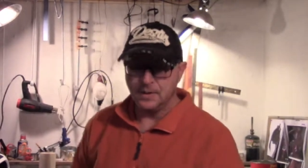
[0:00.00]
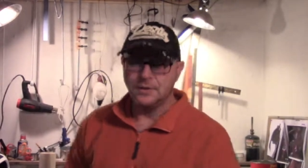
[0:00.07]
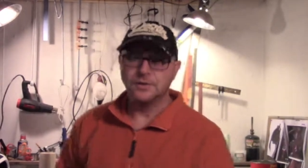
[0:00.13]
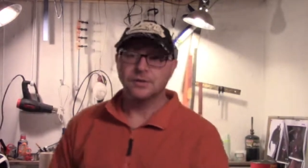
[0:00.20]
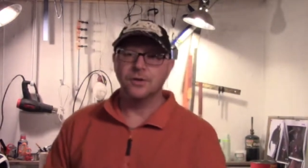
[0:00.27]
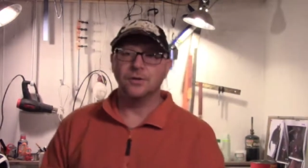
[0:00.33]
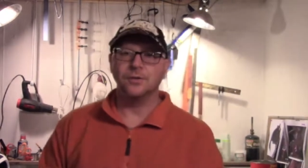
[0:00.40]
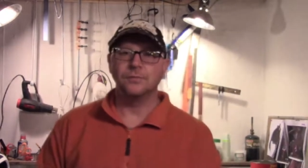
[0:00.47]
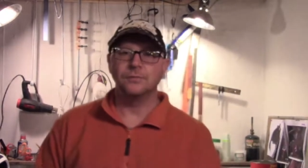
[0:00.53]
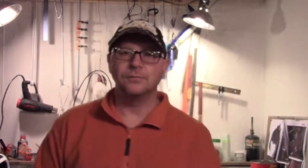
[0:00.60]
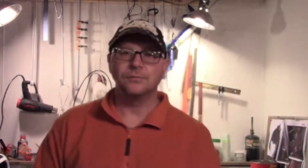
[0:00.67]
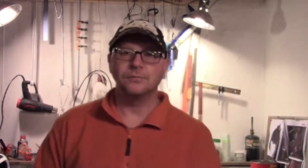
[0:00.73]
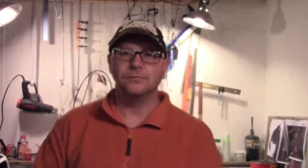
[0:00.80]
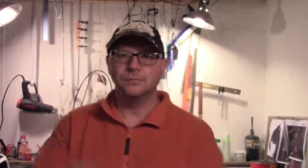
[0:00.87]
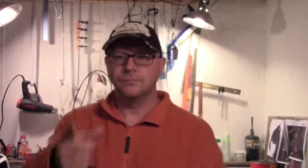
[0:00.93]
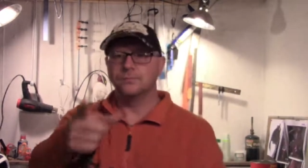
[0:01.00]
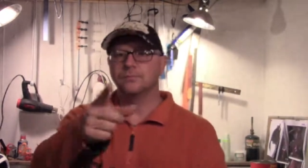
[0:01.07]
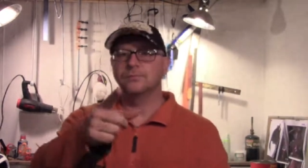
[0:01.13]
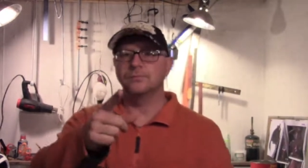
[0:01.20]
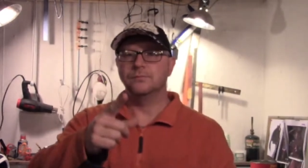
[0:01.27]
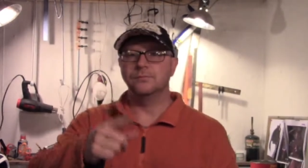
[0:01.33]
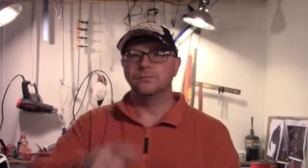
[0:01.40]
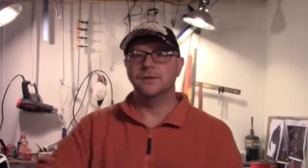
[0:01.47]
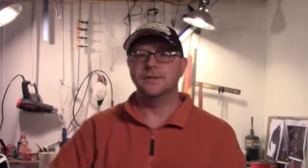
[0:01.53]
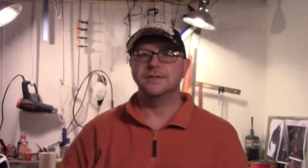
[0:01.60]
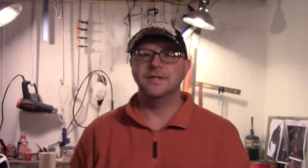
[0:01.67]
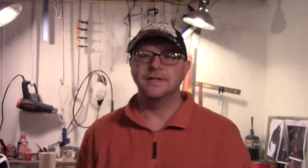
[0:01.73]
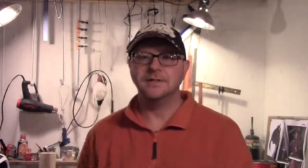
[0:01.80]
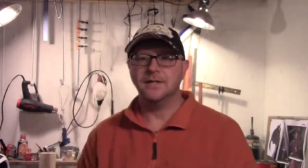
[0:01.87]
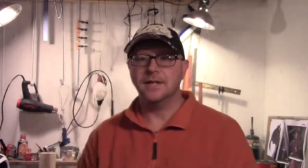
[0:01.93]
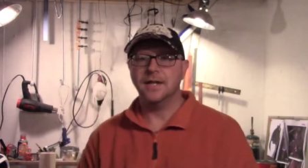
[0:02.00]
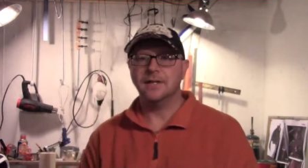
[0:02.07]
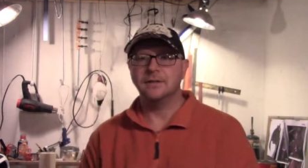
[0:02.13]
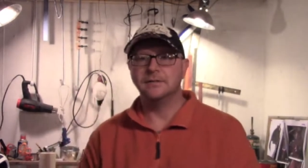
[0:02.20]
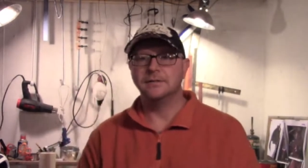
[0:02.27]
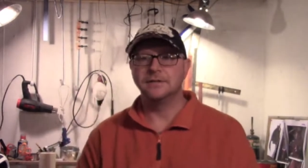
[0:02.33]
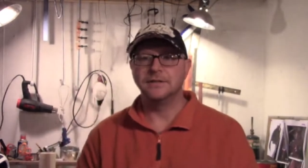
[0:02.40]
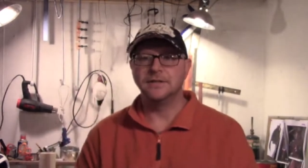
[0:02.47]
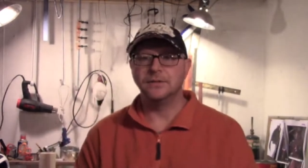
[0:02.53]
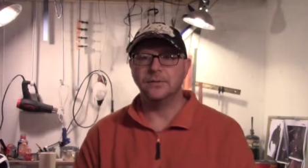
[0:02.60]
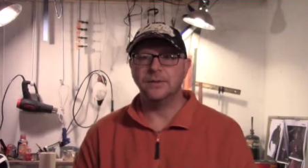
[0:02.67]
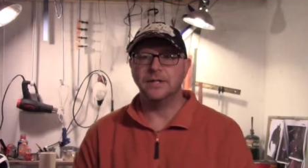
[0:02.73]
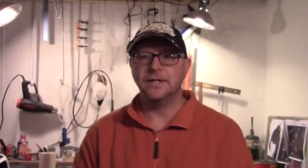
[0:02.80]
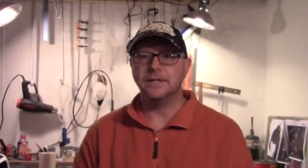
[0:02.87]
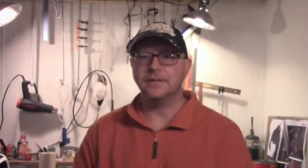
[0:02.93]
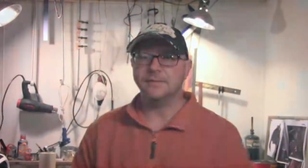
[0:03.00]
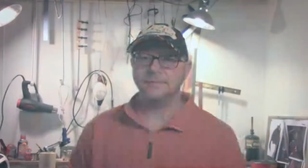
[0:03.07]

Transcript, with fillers: So let's test it out, see what we get.